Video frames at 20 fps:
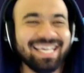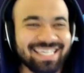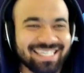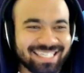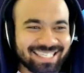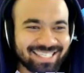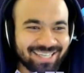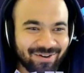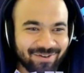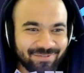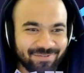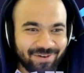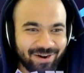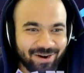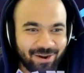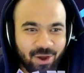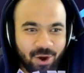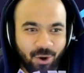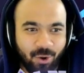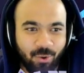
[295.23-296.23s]
He's so funny.
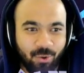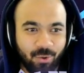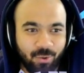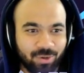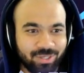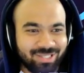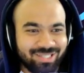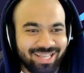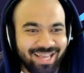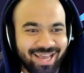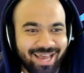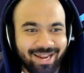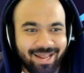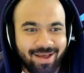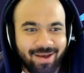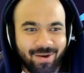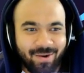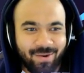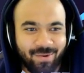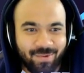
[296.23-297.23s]
Oh, what's that?
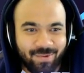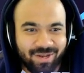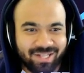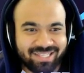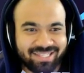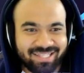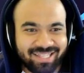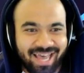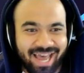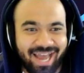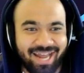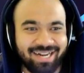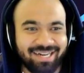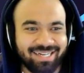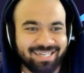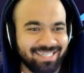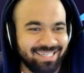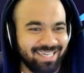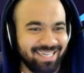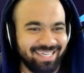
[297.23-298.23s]
Oh, what's
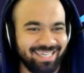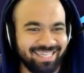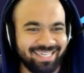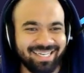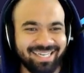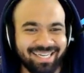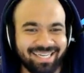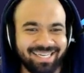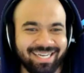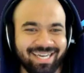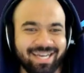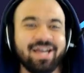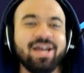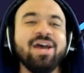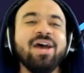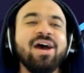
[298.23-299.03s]
that?